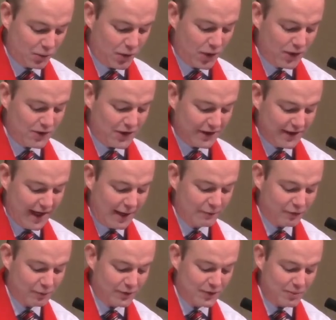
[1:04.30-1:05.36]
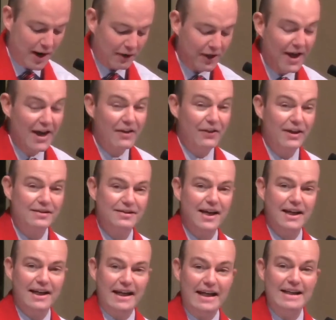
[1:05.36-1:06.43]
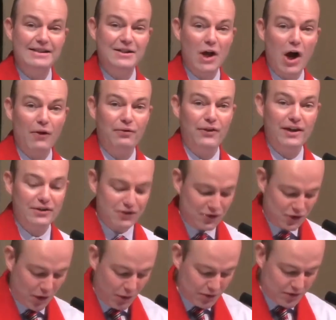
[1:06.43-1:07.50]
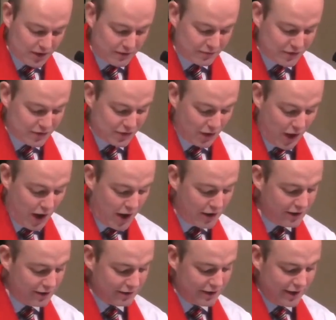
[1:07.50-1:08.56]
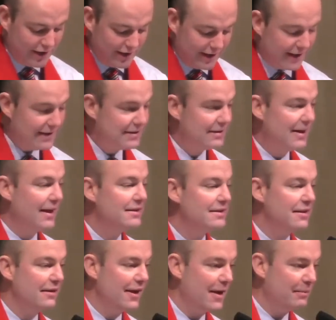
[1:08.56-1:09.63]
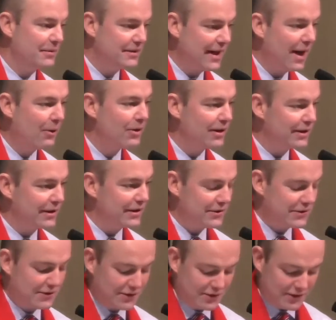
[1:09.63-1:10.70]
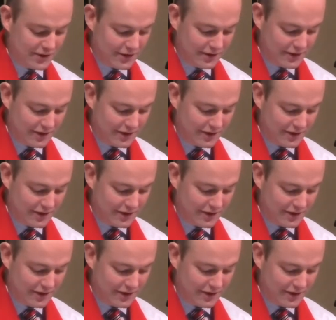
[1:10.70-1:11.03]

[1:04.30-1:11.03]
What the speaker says: words that came from his mouth. They said, "Is not this Joseph's son?" He said to them, "Doubtless